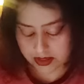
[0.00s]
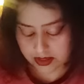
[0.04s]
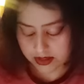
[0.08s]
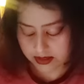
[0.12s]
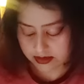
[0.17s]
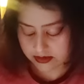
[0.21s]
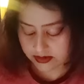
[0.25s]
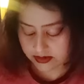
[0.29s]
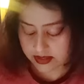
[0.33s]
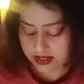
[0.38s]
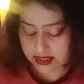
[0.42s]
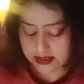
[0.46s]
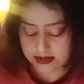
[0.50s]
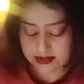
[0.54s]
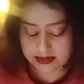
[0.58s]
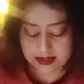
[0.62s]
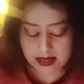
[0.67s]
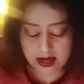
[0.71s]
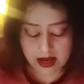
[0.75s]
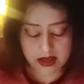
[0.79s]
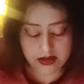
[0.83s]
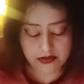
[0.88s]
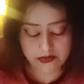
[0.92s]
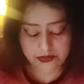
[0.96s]
This
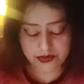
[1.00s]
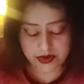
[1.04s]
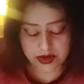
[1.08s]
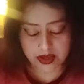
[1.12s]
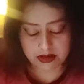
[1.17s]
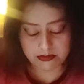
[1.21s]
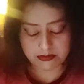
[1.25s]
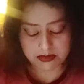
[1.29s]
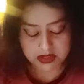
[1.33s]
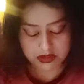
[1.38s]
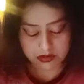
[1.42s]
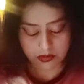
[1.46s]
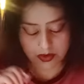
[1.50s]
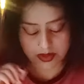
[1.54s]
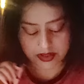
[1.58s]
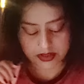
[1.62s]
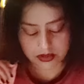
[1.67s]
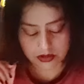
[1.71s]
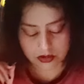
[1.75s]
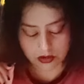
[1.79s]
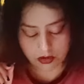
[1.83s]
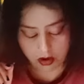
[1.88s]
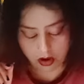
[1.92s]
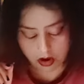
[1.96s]
time frame is going
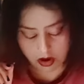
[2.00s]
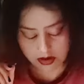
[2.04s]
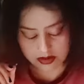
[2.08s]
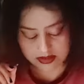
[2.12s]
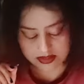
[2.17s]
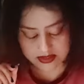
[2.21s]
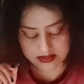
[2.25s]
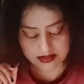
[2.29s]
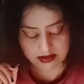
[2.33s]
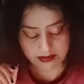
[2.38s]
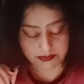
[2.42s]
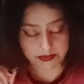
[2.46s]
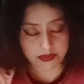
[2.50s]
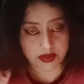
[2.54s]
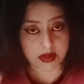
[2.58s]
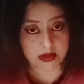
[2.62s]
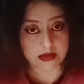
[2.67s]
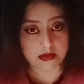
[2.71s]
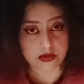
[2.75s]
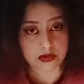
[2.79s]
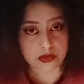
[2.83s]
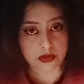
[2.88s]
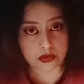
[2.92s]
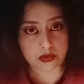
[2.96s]
to cause something
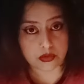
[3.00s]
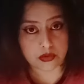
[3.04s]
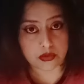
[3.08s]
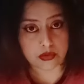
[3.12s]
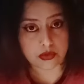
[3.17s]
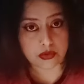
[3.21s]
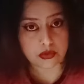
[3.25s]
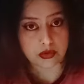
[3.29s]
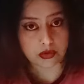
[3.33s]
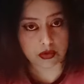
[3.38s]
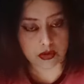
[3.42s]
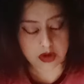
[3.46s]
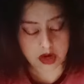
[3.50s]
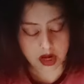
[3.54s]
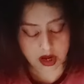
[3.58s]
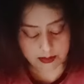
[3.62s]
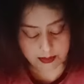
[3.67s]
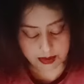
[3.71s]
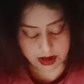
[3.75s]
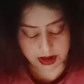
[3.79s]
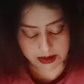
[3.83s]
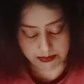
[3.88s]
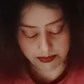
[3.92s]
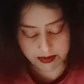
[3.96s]
to come
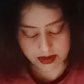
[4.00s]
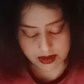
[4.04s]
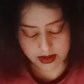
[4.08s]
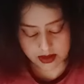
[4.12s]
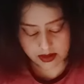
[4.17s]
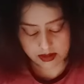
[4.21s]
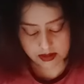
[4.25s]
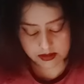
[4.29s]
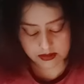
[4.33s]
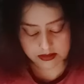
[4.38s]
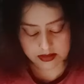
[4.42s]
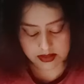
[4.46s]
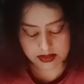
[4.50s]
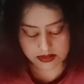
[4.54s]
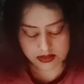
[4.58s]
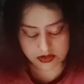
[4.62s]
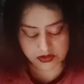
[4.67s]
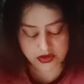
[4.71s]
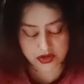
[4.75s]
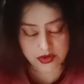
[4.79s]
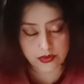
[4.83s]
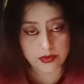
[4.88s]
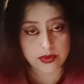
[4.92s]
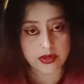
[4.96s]
up. This
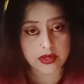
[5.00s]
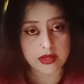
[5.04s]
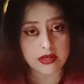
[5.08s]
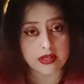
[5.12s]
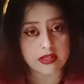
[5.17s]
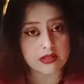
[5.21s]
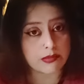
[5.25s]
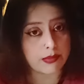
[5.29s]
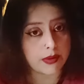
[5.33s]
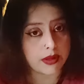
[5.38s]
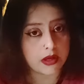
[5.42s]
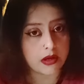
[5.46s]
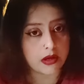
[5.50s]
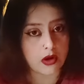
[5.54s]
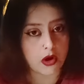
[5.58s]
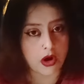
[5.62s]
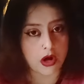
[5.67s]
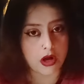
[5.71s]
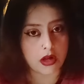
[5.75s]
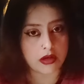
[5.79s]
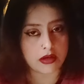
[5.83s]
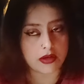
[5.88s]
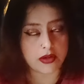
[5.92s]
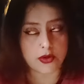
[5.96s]
reunion is being
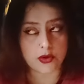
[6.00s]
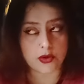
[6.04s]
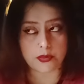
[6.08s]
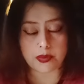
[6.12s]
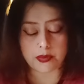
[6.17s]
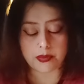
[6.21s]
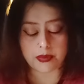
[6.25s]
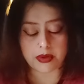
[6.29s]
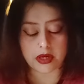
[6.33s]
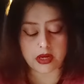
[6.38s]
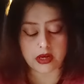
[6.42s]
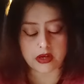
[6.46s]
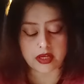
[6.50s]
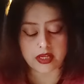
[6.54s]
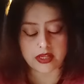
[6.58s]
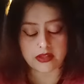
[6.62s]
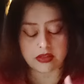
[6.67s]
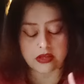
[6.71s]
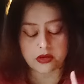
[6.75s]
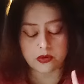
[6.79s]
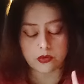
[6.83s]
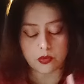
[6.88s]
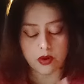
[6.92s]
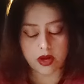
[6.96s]
called. You people are
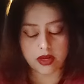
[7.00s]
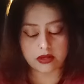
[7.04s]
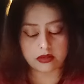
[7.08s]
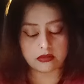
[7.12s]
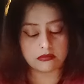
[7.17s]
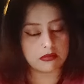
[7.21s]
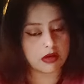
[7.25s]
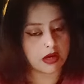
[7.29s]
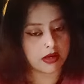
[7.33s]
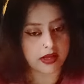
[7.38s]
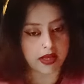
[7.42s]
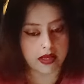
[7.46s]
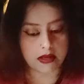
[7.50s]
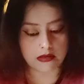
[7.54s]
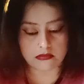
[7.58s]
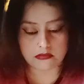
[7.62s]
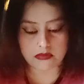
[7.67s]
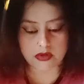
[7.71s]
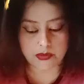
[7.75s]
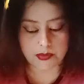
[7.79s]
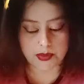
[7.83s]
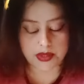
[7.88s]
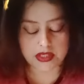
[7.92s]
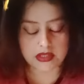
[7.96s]
either one, again,
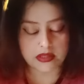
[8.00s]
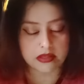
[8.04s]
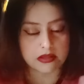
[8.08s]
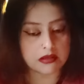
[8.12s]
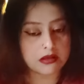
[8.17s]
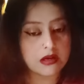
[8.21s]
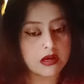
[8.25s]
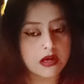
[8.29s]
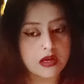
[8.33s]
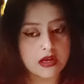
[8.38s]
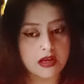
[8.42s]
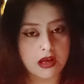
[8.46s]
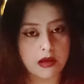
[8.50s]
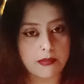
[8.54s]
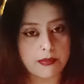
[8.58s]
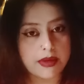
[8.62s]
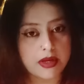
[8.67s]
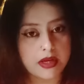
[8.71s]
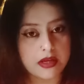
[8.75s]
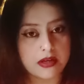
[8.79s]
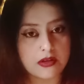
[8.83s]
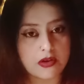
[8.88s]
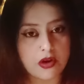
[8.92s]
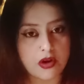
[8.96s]
repeating, coming
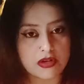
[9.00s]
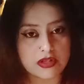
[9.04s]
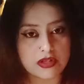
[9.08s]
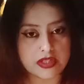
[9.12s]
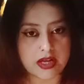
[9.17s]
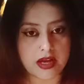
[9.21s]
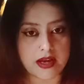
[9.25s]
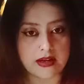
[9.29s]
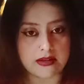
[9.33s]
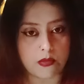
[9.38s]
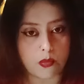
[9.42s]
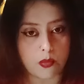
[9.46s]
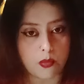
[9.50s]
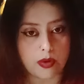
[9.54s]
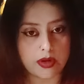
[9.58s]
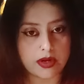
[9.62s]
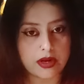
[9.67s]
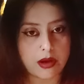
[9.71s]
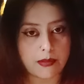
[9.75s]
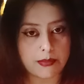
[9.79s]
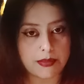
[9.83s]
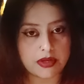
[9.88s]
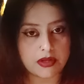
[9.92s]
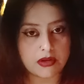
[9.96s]
in contact, will
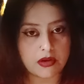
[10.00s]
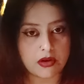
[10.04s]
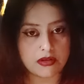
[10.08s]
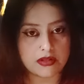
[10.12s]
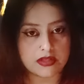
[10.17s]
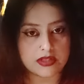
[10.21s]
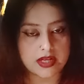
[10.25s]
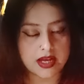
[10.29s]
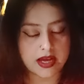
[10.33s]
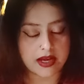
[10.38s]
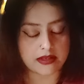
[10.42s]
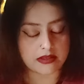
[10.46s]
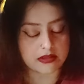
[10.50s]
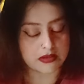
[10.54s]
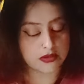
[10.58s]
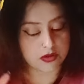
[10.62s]
come in contact.